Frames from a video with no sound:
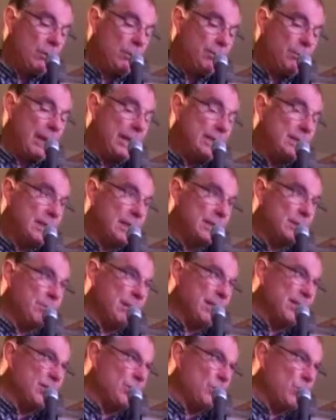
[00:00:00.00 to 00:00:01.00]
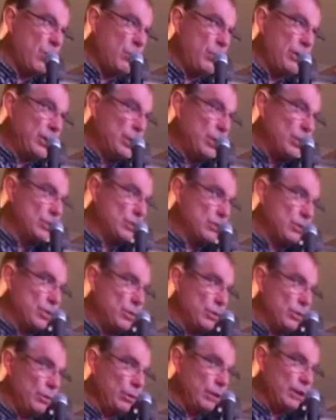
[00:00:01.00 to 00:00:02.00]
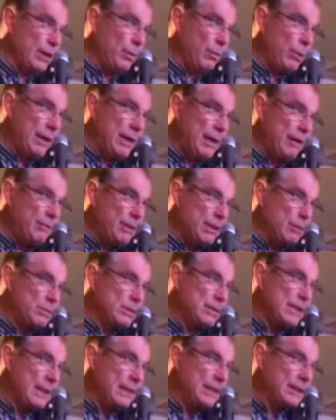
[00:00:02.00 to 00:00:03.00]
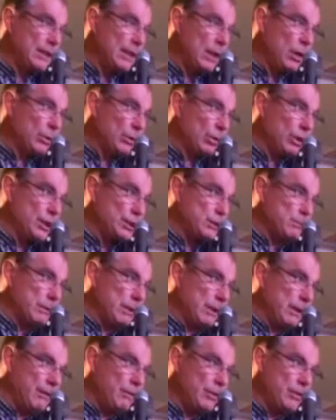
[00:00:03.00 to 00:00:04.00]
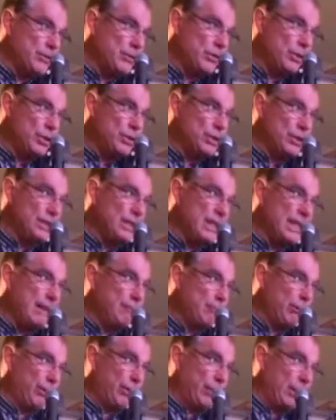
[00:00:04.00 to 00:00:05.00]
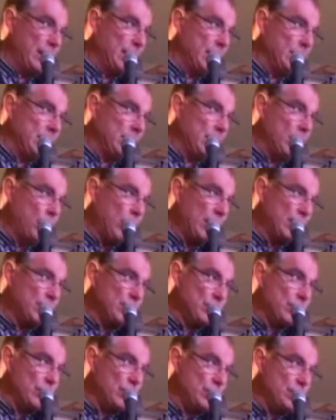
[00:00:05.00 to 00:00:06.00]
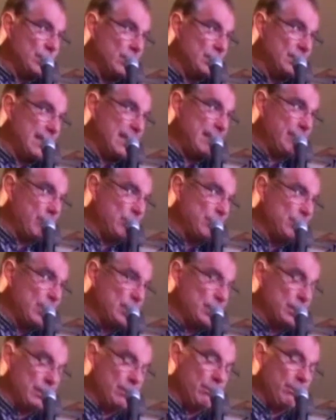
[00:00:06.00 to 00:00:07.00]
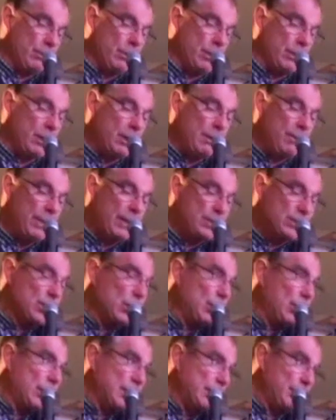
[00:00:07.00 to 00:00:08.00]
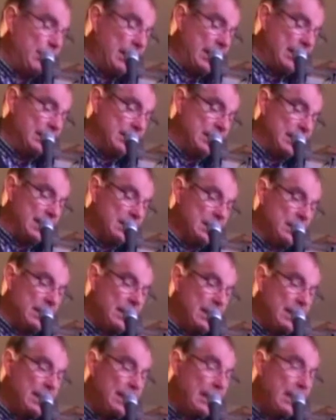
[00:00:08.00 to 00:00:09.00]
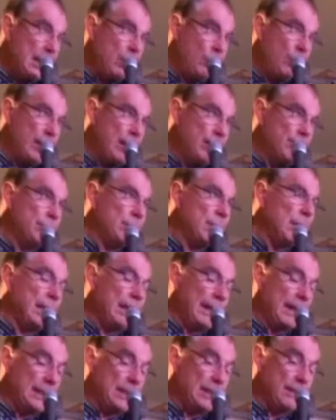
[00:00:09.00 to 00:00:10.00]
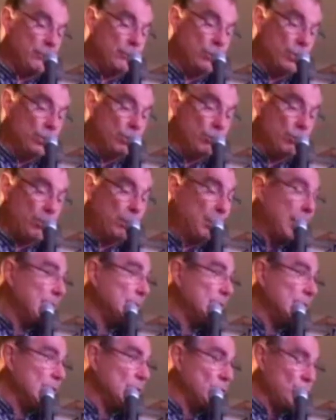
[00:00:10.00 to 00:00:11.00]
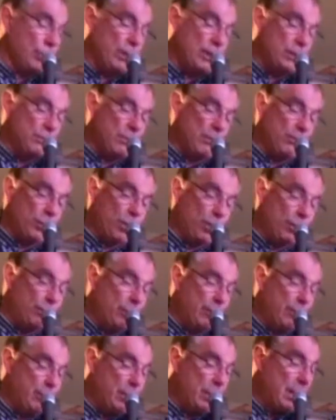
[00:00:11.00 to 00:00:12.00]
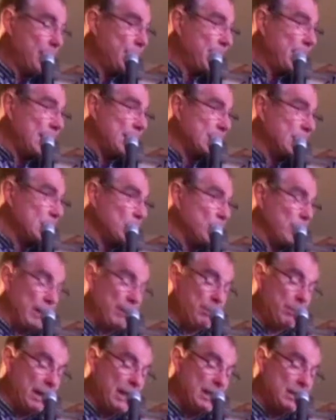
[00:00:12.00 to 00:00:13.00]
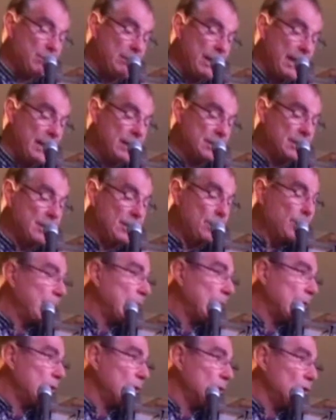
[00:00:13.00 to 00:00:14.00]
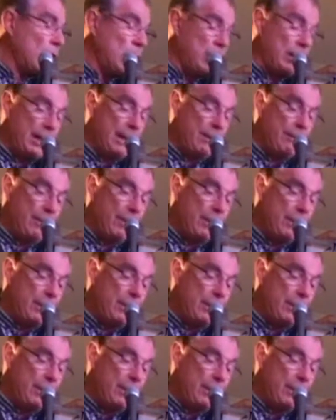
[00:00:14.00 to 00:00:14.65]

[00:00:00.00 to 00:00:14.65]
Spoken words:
Basics means what we used to do. You know, when everything was done in the local hospital and the surgeon did everything, one surgeon did every system, that's kind of basics. Now we have electives. We all replace our joints. We have coronary bypasses. We get pacemakers so we can't die.